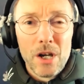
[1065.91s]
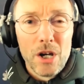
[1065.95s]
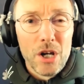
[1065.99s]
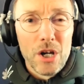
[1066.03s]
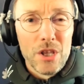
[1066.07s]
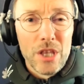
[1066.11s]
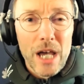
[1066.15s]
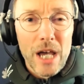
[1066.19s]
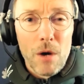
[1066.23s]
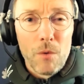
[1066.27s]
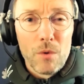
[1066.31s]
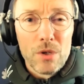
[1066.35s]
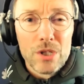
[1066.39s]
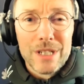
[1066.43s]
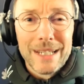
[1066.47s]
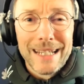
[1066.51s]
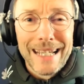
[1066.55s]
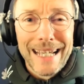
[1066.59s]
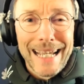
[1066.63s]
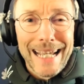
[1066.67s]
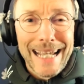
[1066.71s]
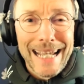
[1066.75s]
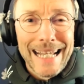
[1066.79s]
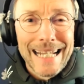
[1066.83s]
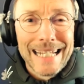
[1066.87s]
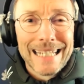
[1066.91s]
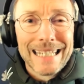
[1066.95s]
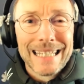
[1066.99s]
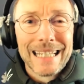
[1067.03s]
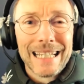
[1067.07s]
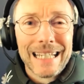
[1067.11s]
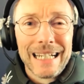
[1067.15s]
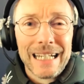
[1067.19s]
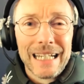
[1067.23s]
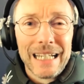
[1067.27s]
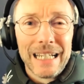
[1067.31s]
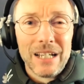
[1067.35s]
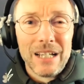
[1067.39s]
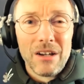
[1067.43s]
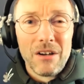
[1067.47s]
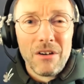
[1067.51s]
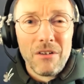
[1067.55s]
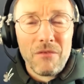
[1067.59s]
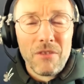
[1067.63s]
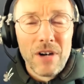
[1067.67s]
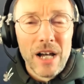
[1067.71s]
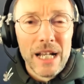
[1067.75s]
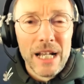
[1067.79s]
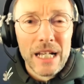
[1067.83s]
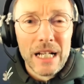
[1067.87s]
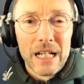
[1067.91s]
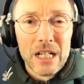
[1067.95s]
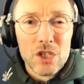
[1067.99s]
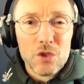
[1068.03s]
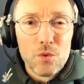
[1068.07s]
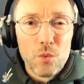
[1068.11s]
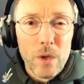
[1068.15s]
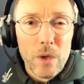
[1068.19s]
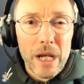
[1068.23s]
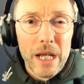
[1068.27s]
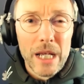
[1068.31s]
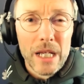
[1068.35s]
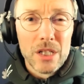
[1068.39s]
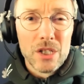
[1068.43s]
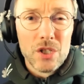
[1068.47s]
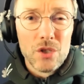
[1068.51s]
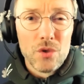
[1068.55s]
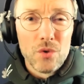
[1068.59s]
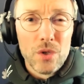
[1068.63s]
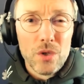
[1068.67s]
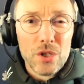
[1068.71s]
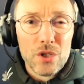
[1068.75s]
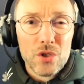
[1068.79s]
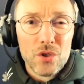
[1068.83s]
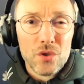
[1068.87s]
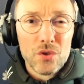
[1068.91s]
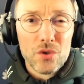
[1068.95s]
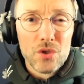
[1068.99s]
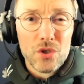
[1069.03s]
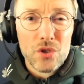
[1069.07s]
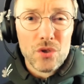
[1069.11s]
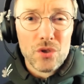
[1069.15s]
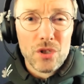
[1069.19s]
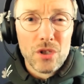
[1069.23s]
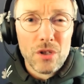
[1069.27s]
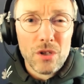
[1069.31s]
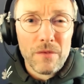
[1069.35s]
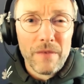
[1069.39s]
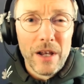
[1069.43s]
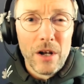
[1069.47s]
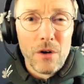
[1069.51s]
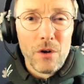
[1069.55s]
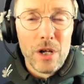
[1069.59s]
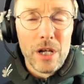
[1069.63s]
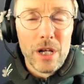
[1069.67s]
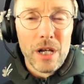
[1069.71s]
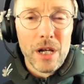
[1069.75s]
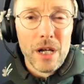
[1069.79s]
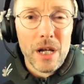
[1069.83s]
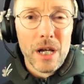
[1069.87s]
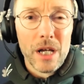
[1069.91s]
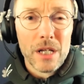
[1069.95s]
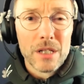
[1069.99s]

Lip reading: that was instantly finding its way to the very